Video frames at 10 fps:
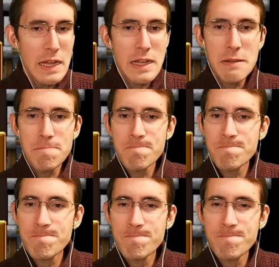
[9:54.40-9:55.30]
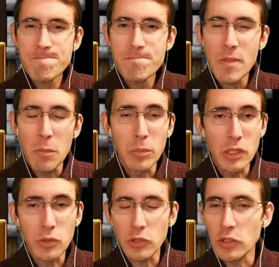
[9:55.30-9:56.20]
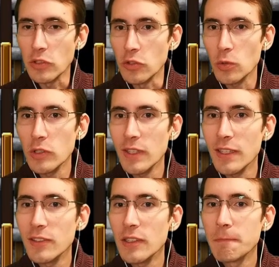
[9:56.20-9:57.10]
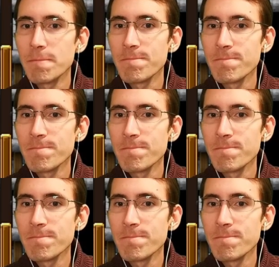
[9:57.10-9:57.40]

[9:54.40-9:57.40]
Um, Beatrix just destroys things.